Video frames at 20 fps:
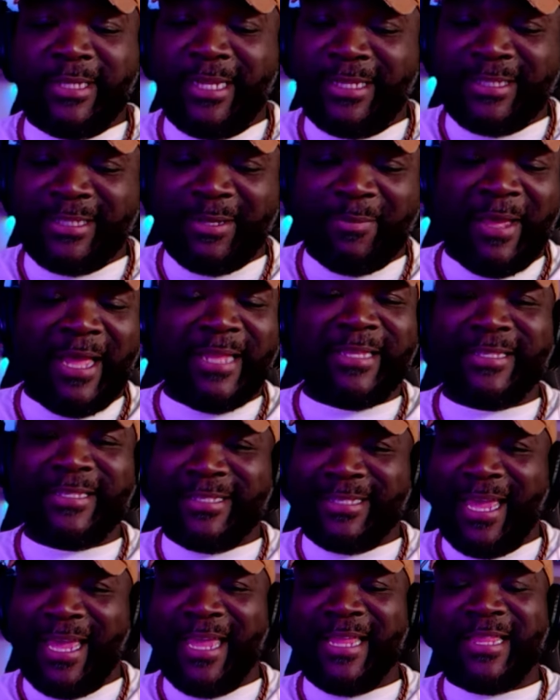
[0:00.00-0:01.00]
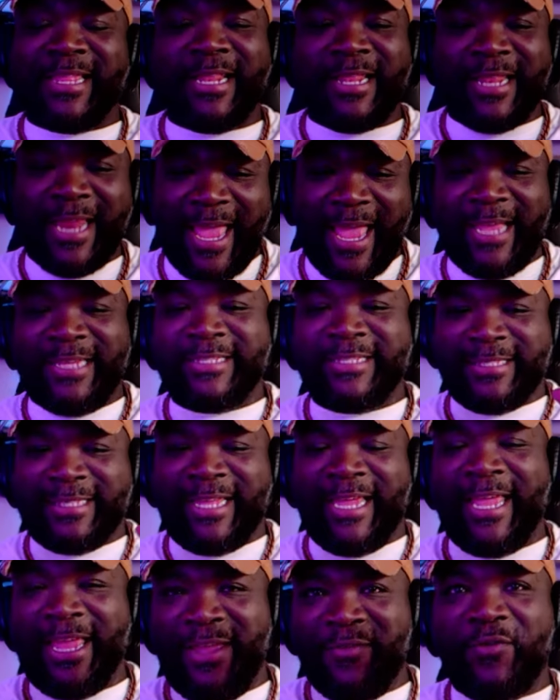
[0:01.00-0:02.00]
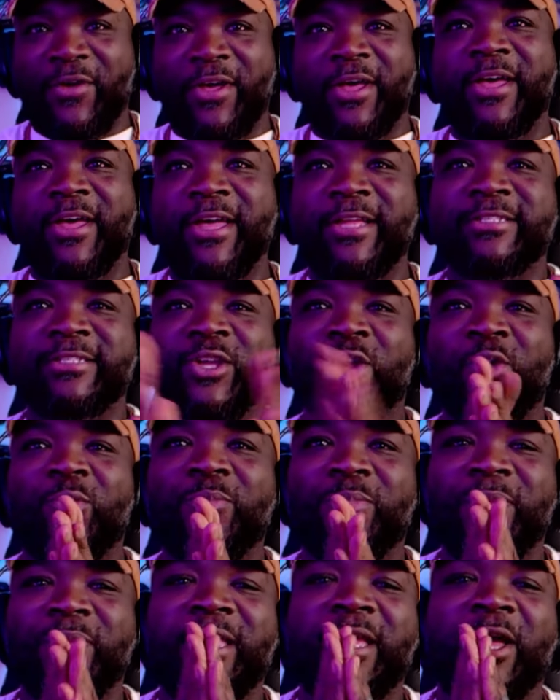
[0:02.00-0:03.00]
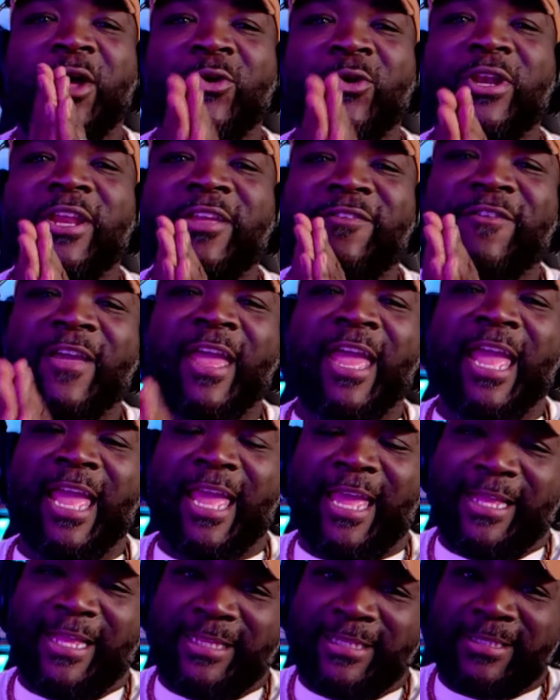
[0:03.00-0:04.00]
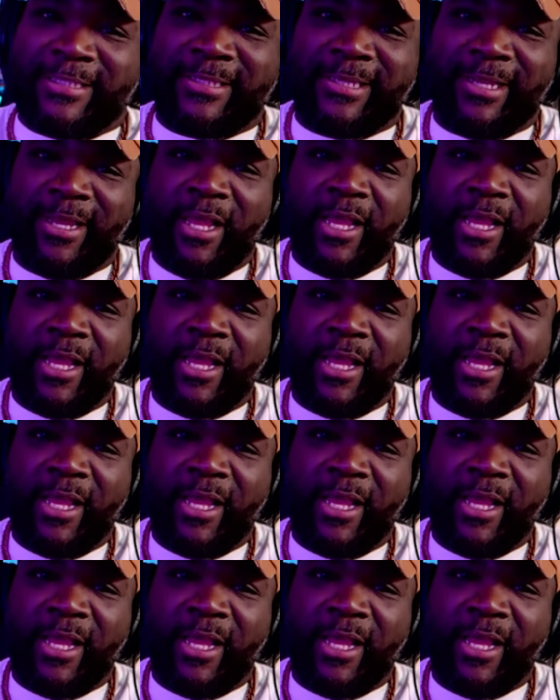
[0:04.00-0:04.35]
I was just about to say, the next thing for her is gonna be OnlyFans.